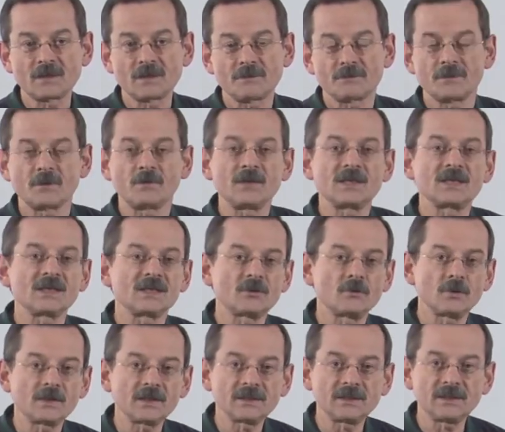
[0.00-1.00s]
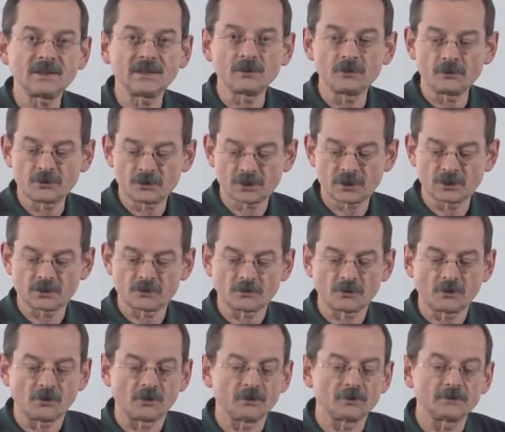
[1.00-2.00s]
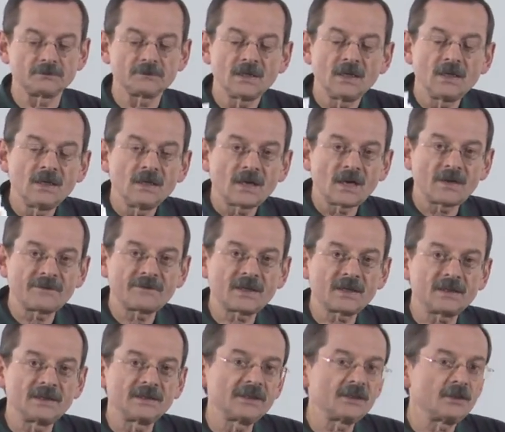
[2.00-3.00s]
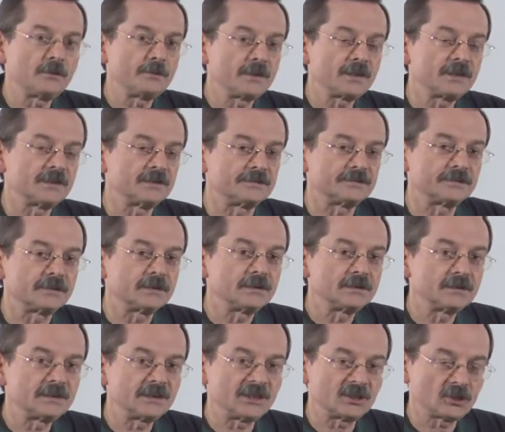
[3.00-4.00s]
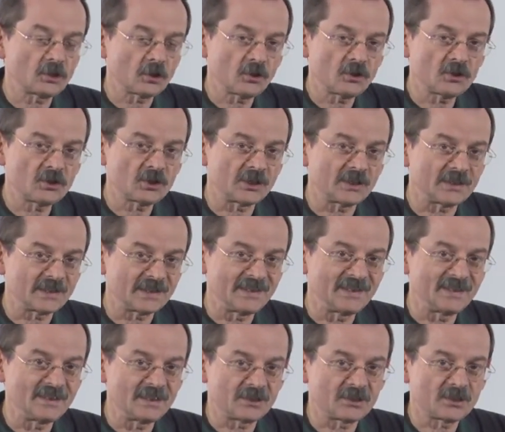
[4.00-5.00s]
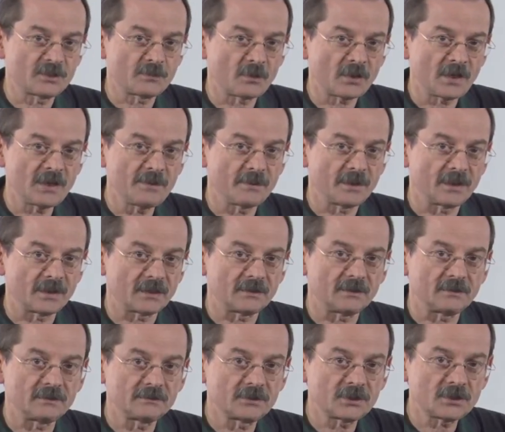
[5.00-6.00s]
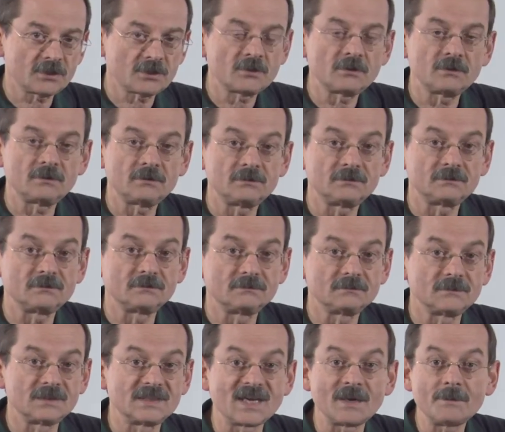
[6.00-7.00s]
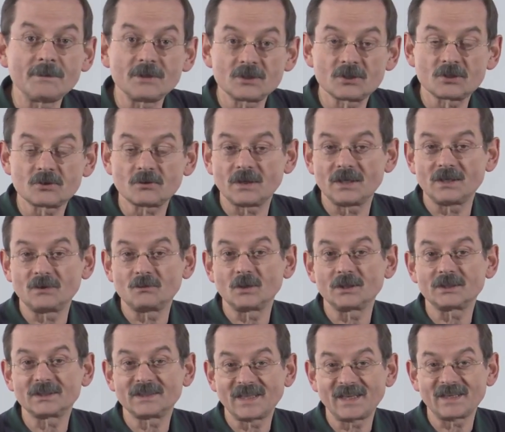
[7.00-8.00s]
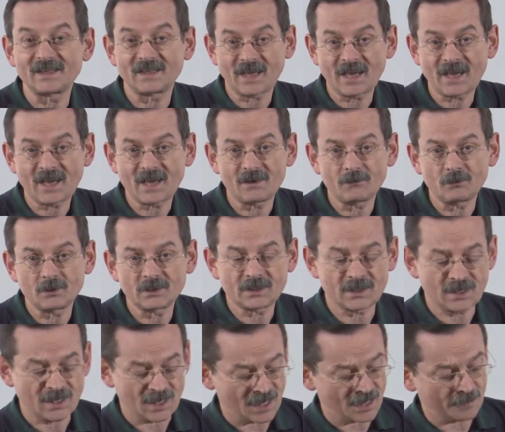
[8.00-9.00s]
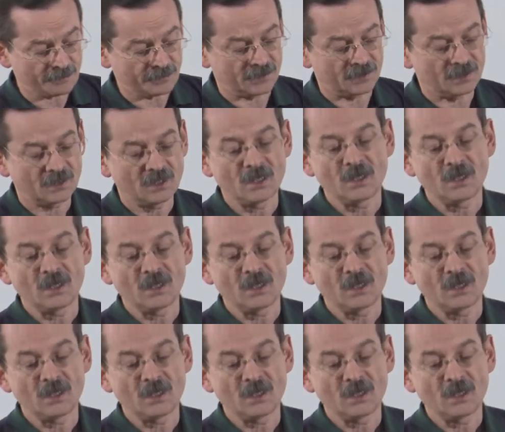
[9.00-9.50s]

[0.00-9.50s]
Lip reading: But we can quickly lose control. I've got a little bit of detergent in this spray bottle just to demonstrate what can happen